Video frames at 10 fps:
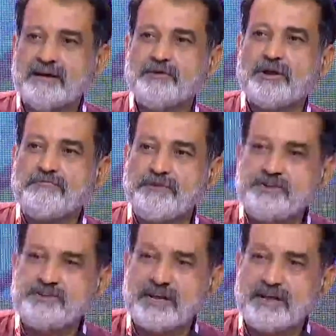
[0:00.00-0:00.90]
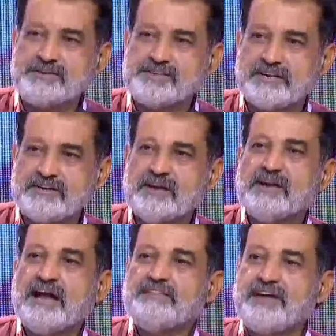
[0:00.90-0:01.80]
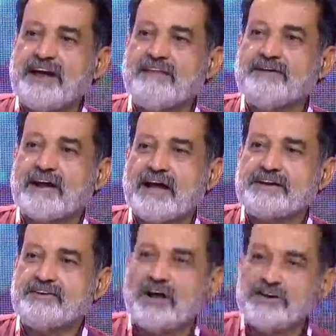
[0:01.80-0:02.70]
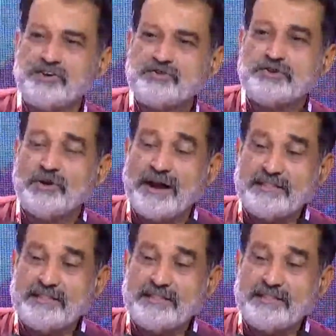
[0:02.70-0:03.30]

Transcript: you are a fiduciary agent and they have a right, not you. You are not